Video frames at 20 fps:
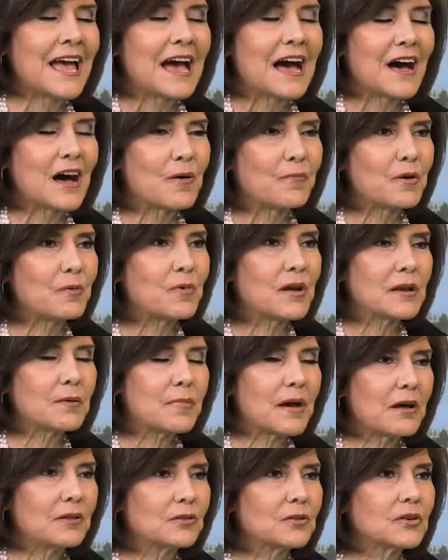Uh, we went
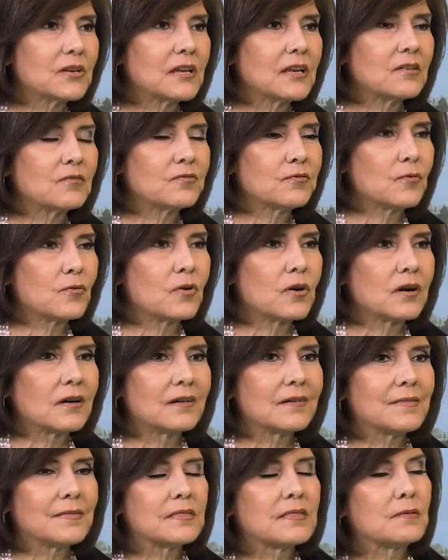about looking
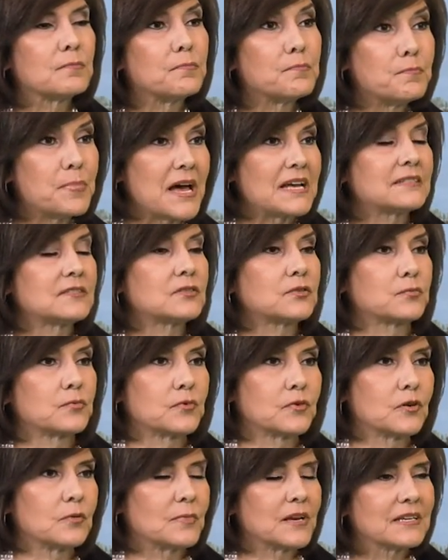for the best
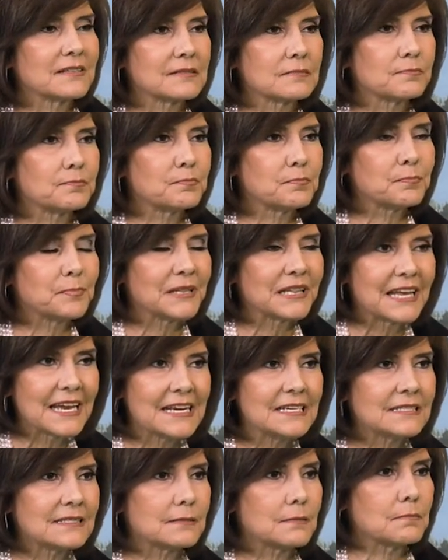room because
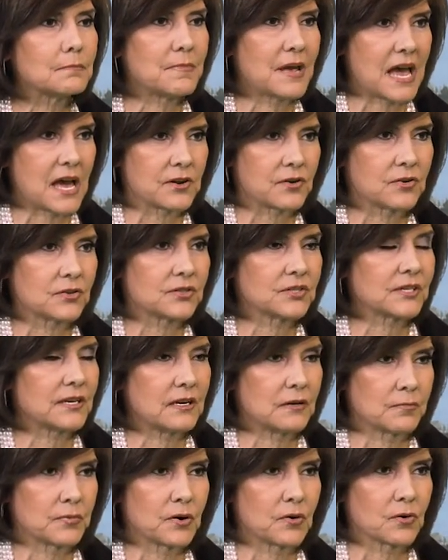place matters
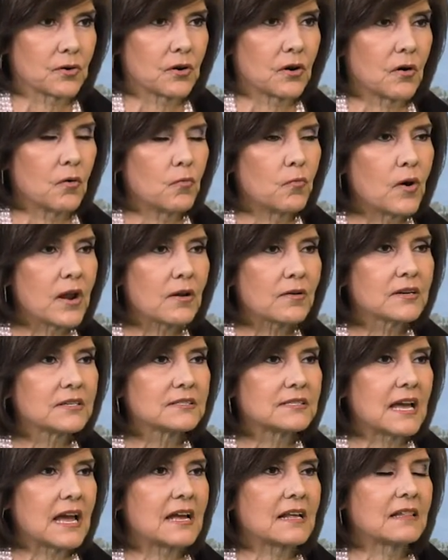in protocol. Where
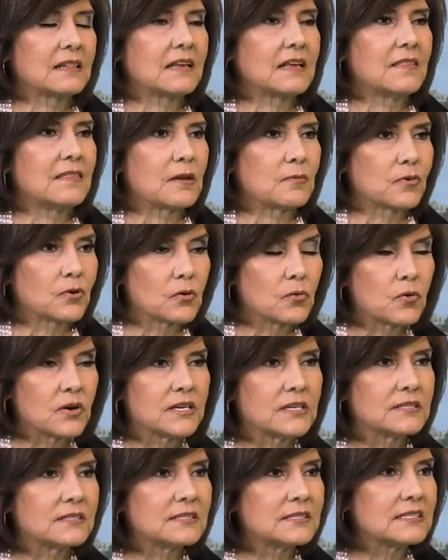exactly they were going
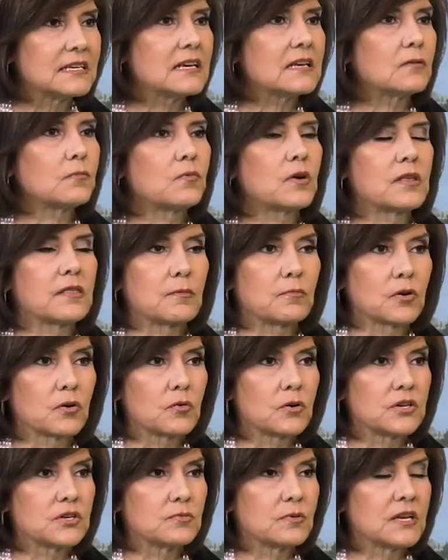to sit, where they were
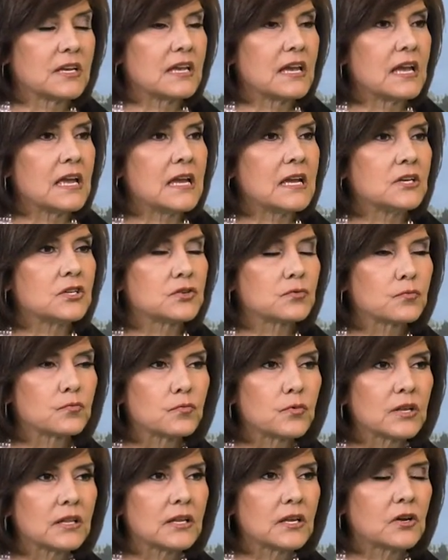going to engage,
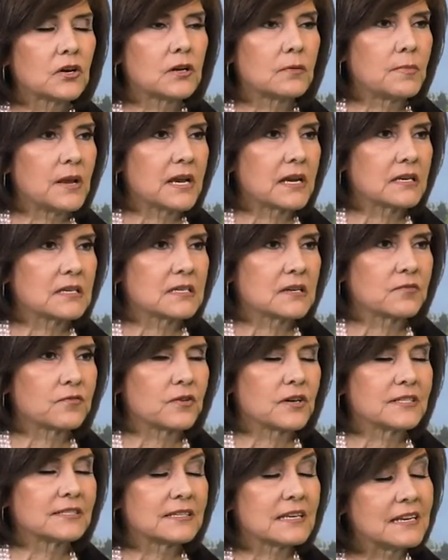really could make a
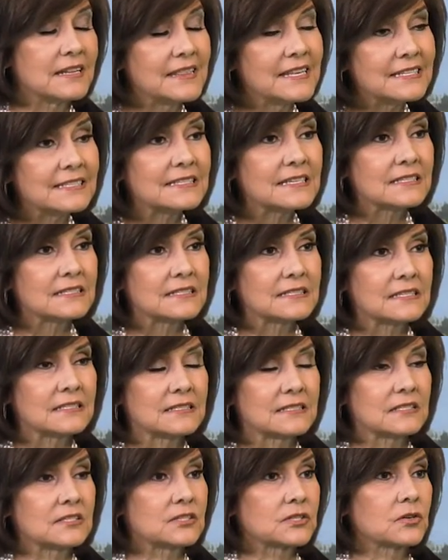difference. And in this
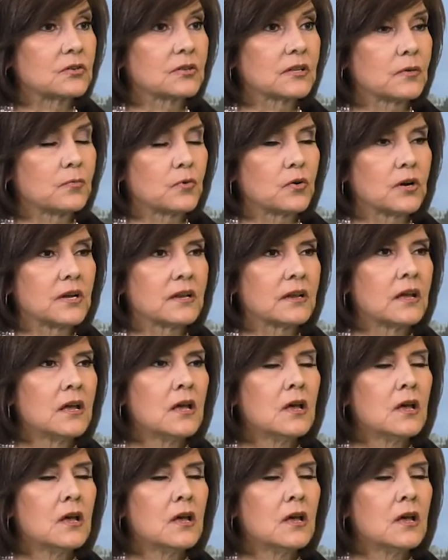instance, it certainly would.